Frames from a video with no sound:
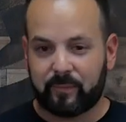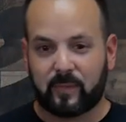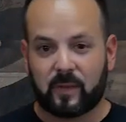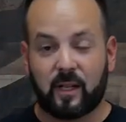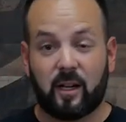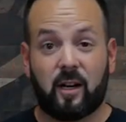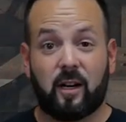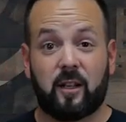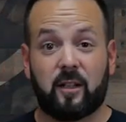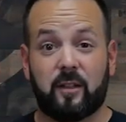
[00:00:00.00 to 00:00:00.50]

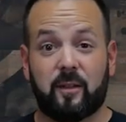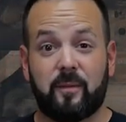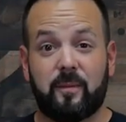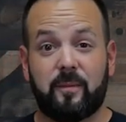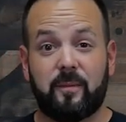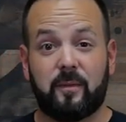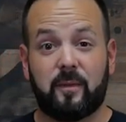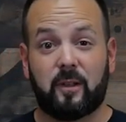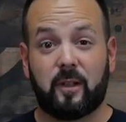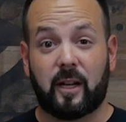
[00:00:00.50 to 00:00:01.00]
Uh,
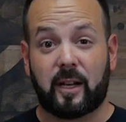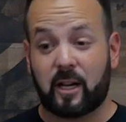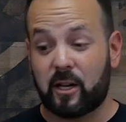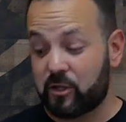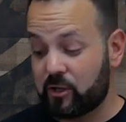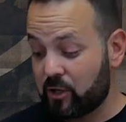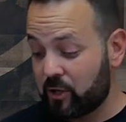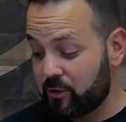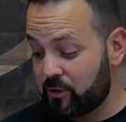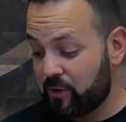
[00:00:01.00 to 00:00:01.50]
like I
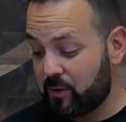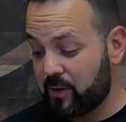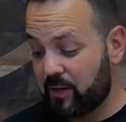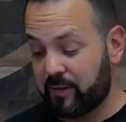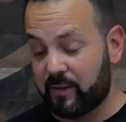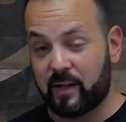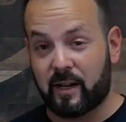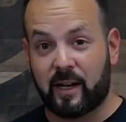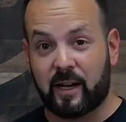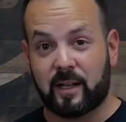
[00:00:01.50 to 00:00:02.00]
showed you on the
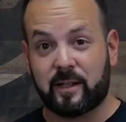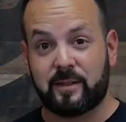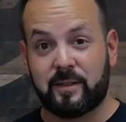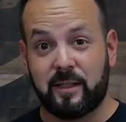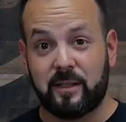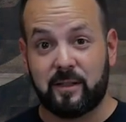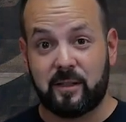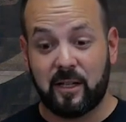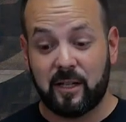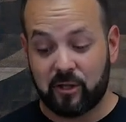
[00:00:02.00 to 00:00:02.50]

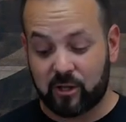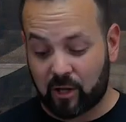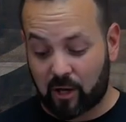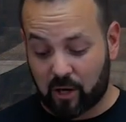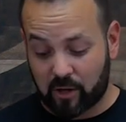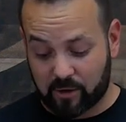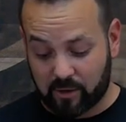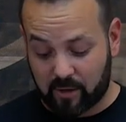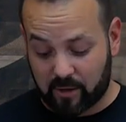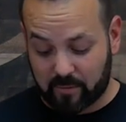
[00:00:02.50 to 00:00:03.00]
ISDT
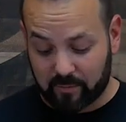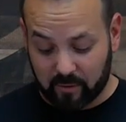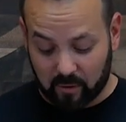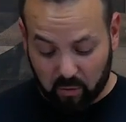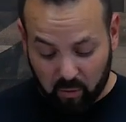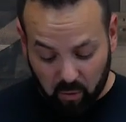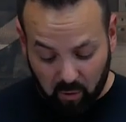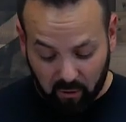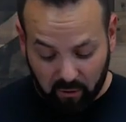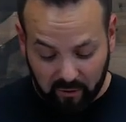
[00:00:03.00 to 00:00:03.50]
charger, the
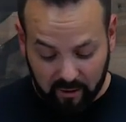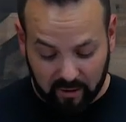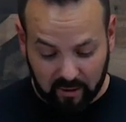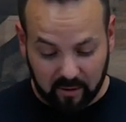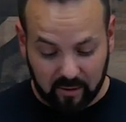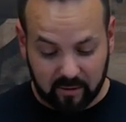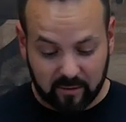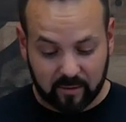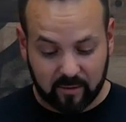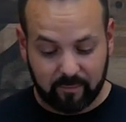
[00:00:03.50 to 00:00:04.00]
cool thing
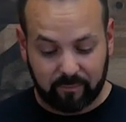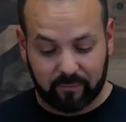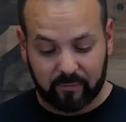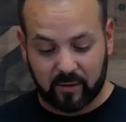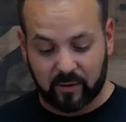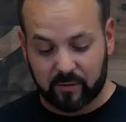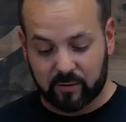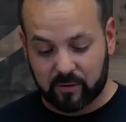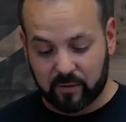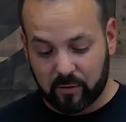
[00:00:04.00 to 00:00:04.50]
is, as
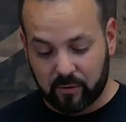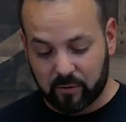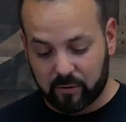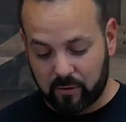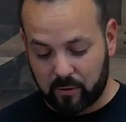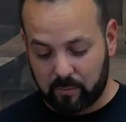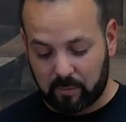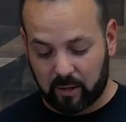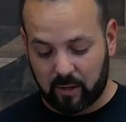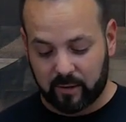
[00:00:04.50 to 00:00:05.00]
soon as you
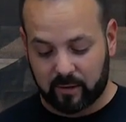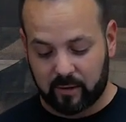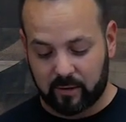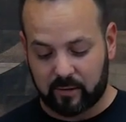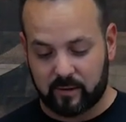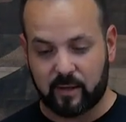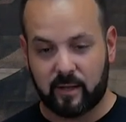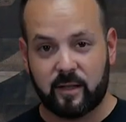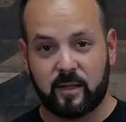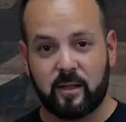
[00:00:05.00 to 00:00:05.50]
plug this
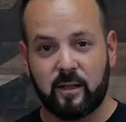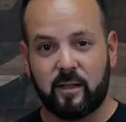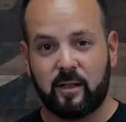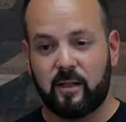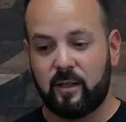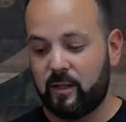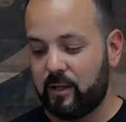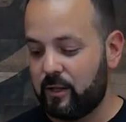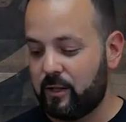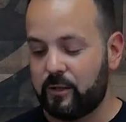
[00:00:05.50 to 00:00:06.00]
in,
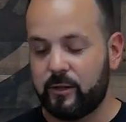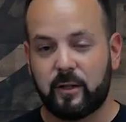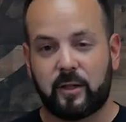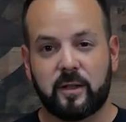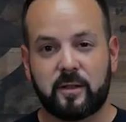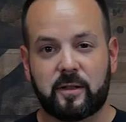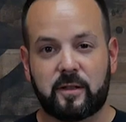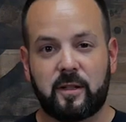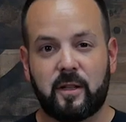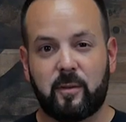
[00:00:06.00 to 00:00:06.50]
you can
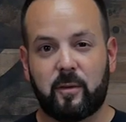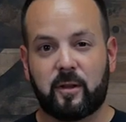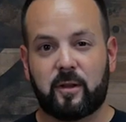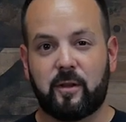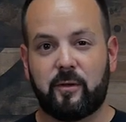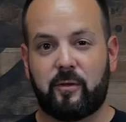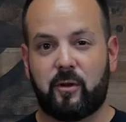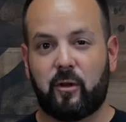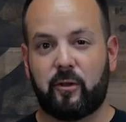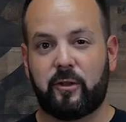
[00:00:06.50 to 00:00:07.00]
see what the
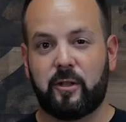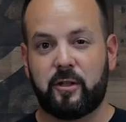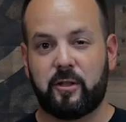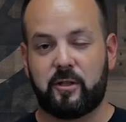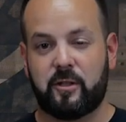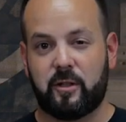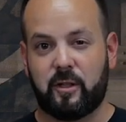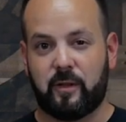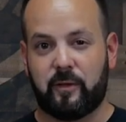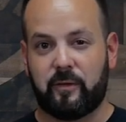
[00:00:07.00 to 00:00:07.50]
voltage
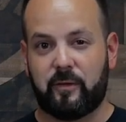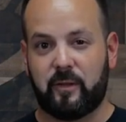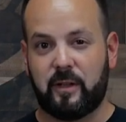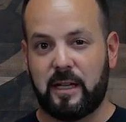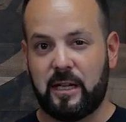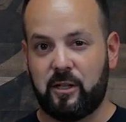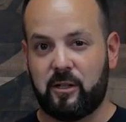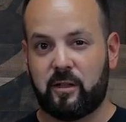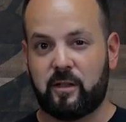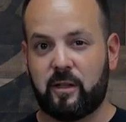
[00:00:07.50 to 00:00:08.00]
of
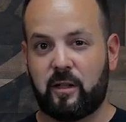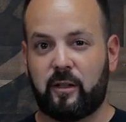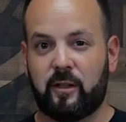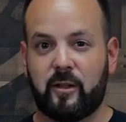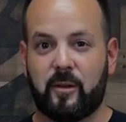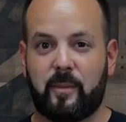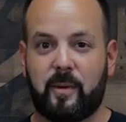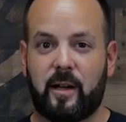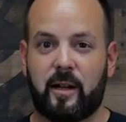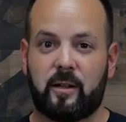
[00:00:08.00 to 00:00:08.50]
each cell in the
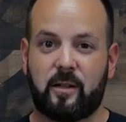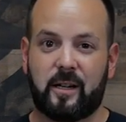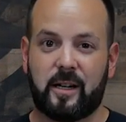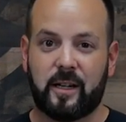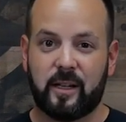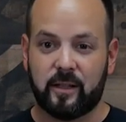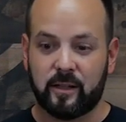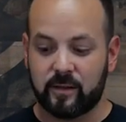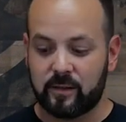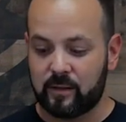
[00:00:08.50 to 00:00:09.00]
battery
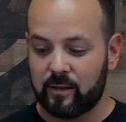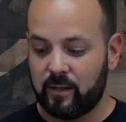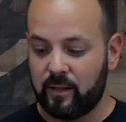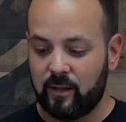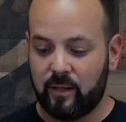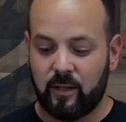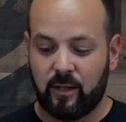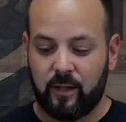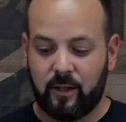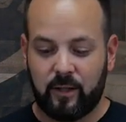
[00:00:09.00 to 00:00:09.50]
is.
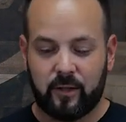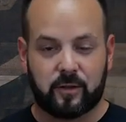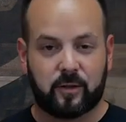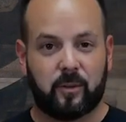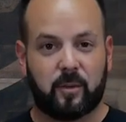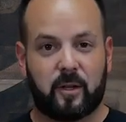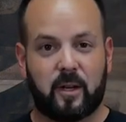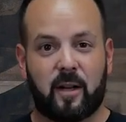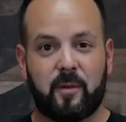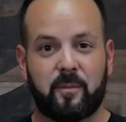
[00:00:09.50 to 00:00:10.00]
So
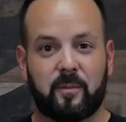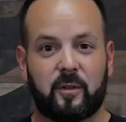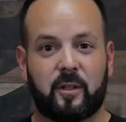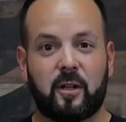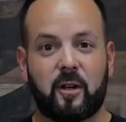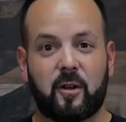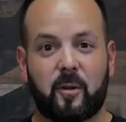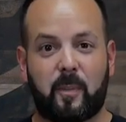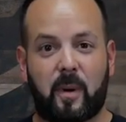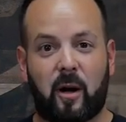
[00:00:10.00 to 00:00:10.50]
when I'm
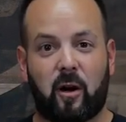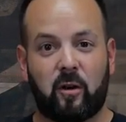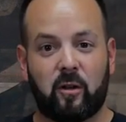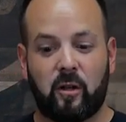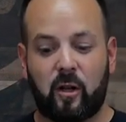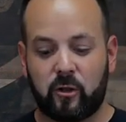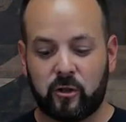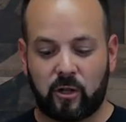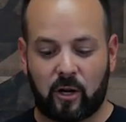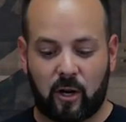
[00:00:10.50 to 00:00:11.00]
gonna
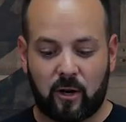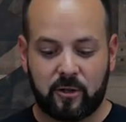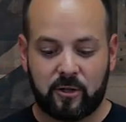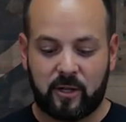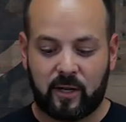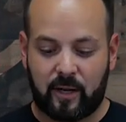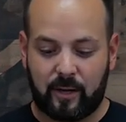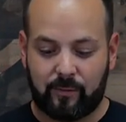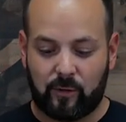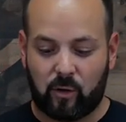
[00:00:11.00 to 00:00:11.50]
parallel charge and I
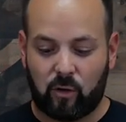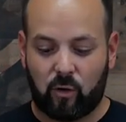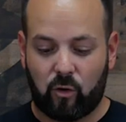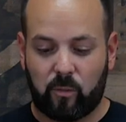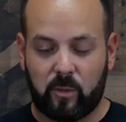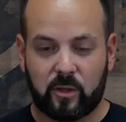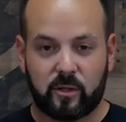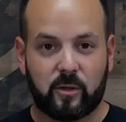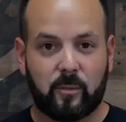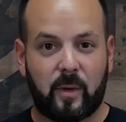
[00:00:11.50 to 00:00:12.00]
have a whole
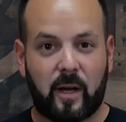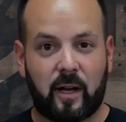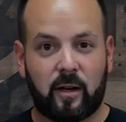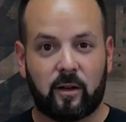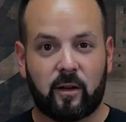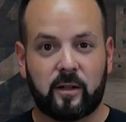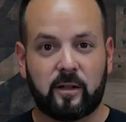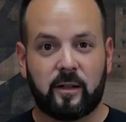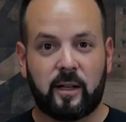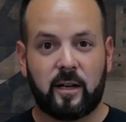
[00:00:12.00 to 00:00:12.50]
bunch of
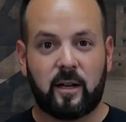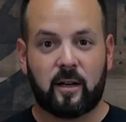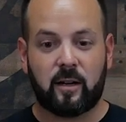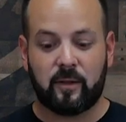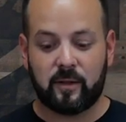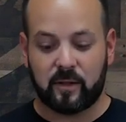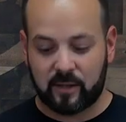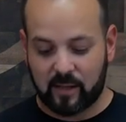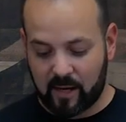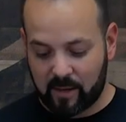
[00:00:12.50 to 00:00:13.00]
batteries laid out on the
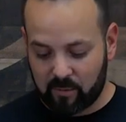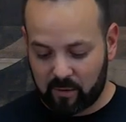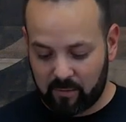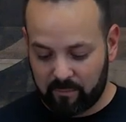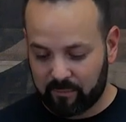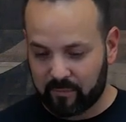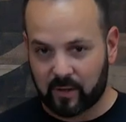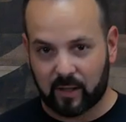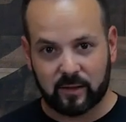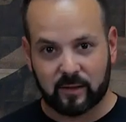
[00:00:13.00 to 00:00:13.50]
table,
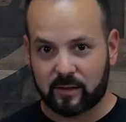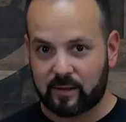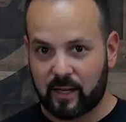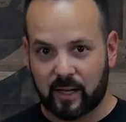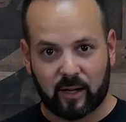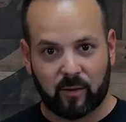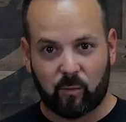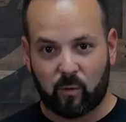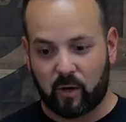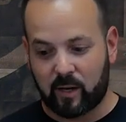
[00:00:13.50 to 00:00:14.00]
I just take
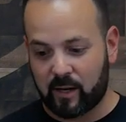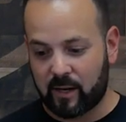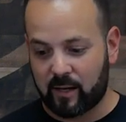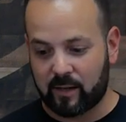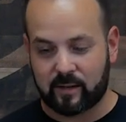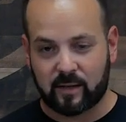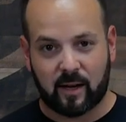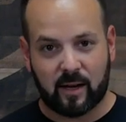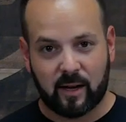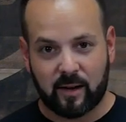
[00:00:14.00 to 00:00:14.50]
them one at a
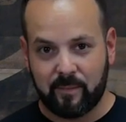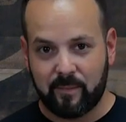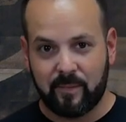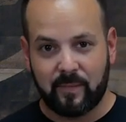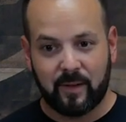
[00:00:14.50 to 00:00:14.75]
time,